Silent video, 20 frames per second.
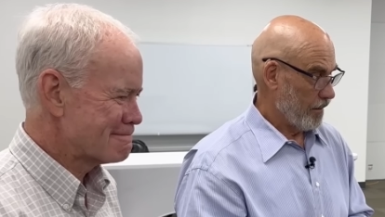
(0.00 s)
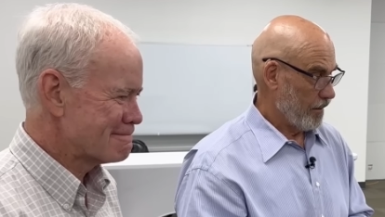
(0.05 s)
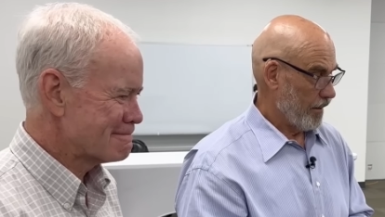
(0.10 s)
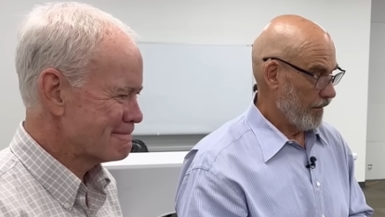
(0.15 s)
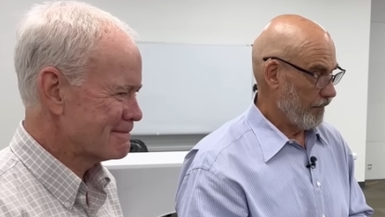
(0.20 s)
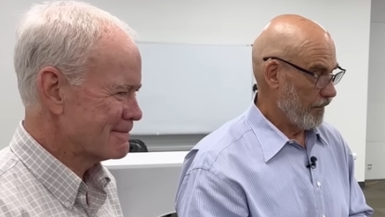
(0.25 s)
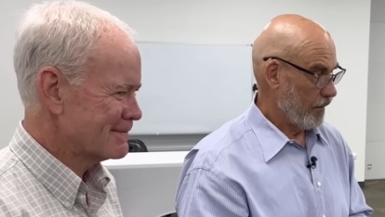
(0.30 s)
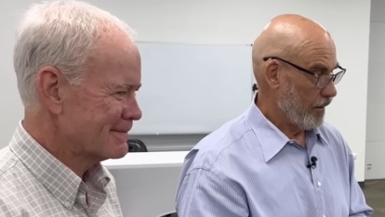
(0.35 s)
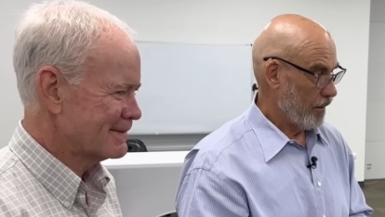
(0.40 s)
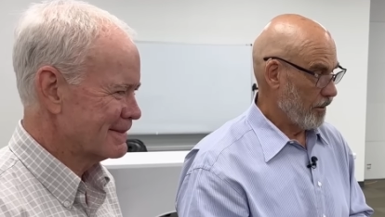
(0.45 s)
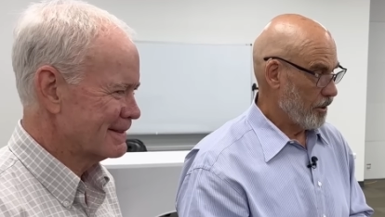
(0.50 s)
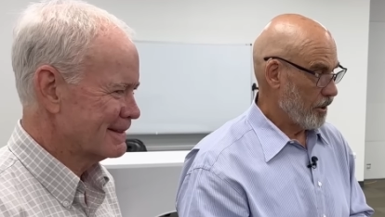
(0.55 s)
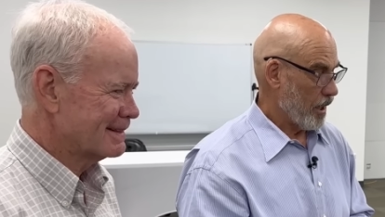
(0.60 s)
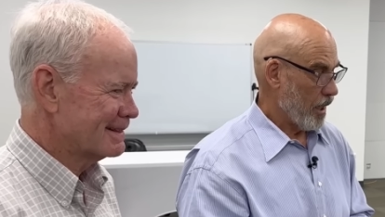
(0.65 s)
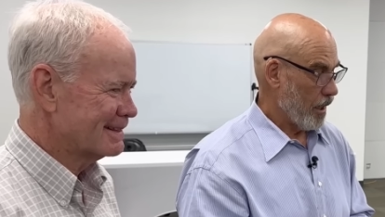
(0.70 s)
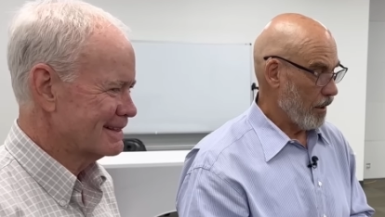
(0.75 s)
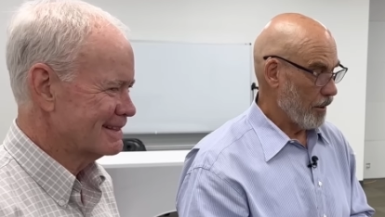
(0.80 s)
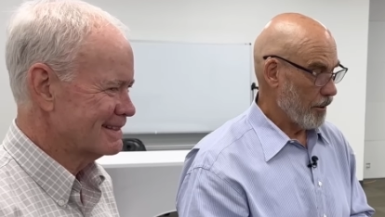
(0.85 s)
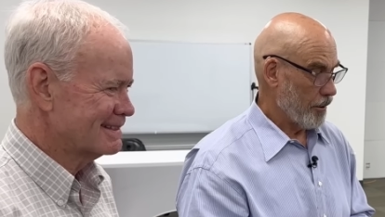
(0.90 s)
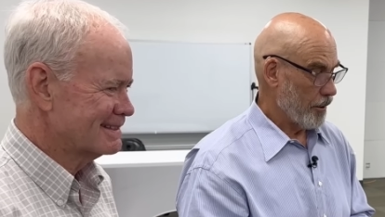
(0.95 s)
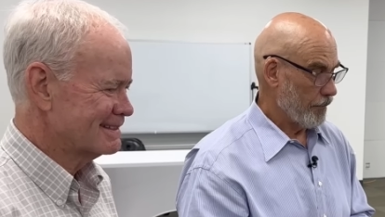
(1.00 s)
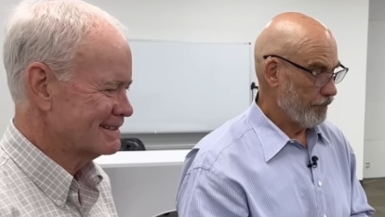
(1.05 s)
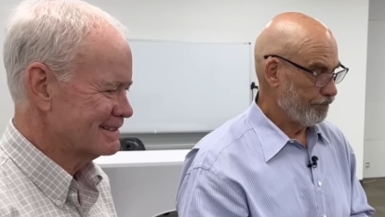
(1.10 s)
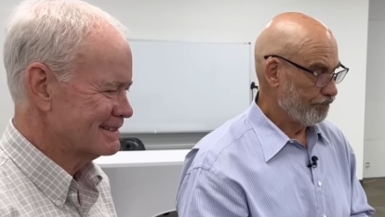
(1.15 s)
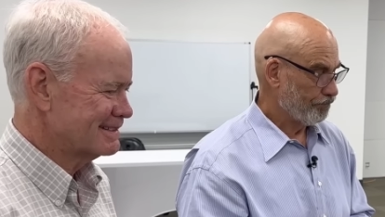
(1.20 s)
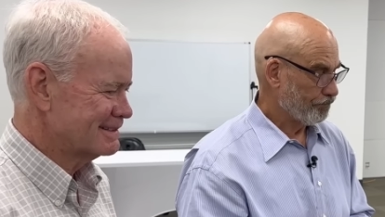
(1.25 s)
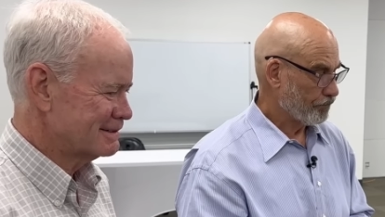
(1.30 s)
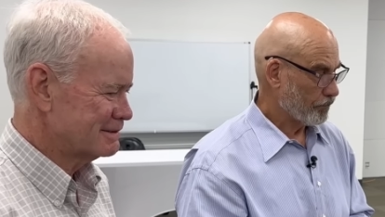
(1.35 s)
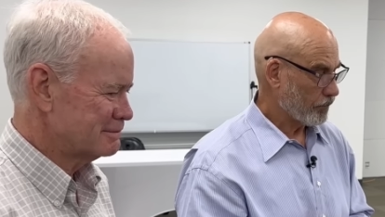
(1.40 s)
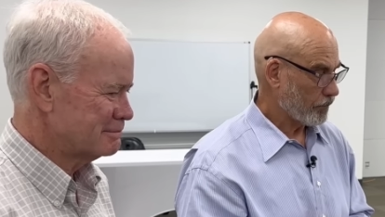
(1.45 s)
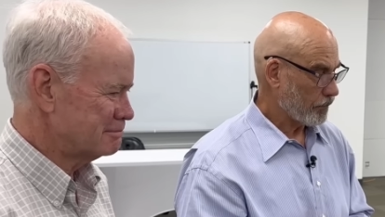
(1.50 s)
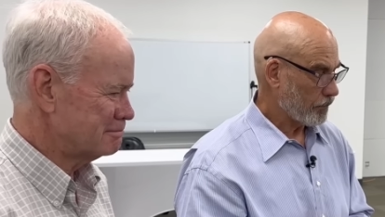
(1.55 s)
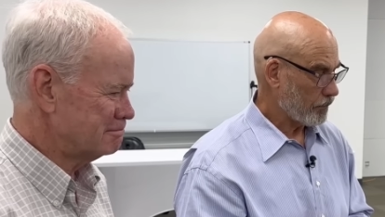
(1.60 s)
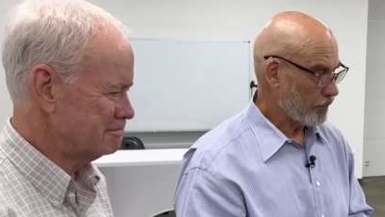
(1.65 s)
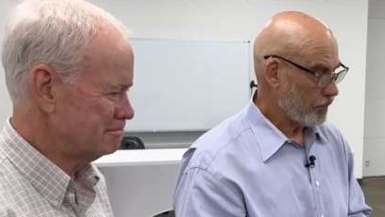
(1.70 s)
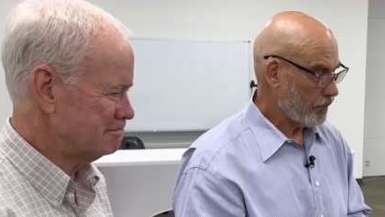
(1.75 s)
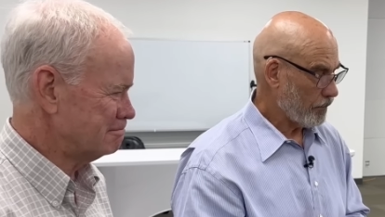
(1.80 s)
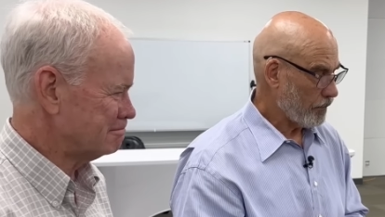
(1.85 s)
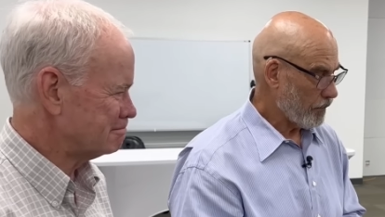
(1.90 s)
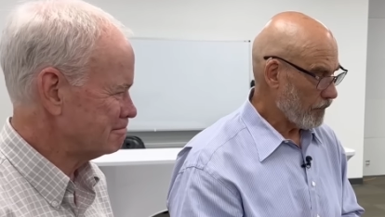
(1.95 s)
Speaker 1: definitely a challenge.
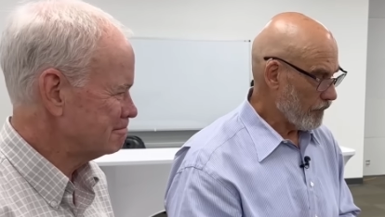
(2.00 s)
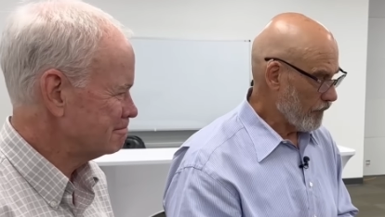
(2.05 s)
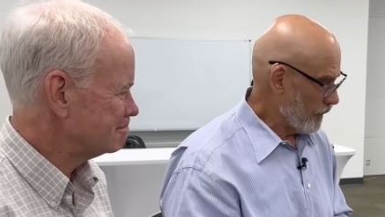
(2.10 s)
Mm-hmm.